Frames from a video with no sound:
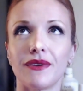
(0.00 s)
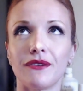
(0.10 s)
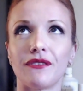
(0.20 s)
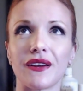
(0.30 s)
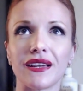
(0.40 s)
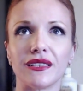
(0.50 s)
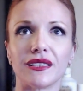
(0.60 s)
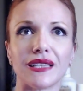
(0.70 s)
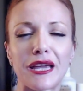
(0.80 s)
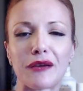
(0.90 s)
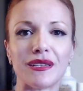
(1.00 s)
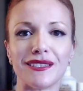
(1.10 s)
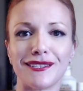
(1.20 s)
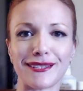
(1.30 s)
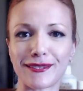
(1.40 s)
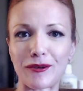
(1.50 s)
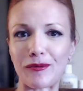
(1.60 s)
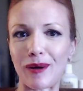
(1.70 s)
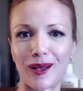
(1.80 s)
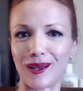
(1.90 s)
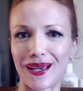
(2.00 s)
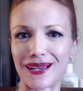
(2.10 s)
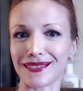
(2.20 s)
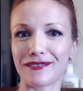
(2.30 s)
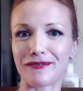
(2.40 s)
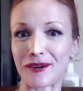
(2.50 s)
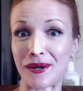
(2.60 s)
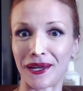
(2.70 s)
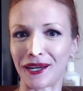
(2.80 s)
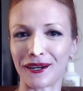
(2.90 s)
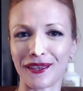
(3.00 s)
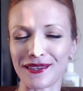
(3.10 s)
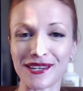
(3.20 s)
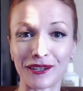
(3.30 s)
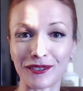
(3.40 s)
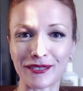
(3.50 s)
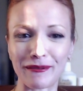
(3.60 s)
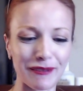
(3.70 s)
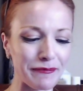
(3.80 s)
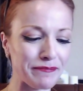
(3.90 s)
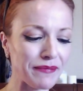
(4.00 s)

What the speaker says: very glam and disco ball-esque for a night out on the town or something.